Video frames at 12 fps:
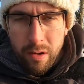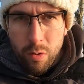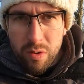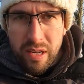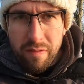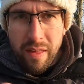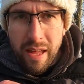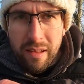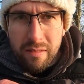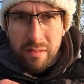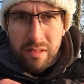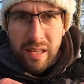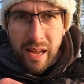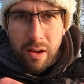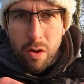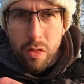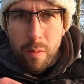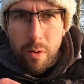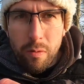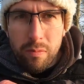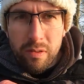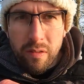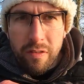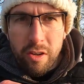Always have that set on the bottom
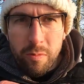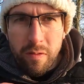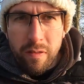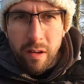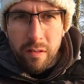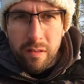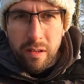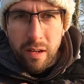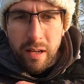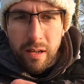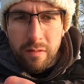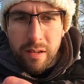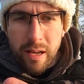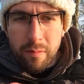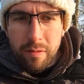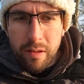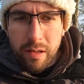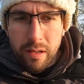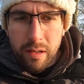because I fish my float slightly over depth.